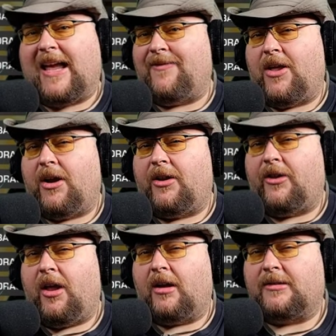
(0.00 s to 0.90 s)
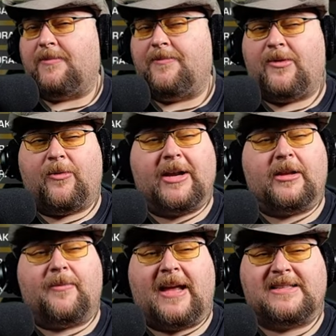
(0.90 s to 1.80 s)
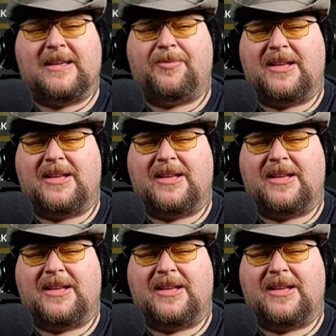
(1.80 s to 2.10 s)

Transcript: I have not unlocked the regular Max-D.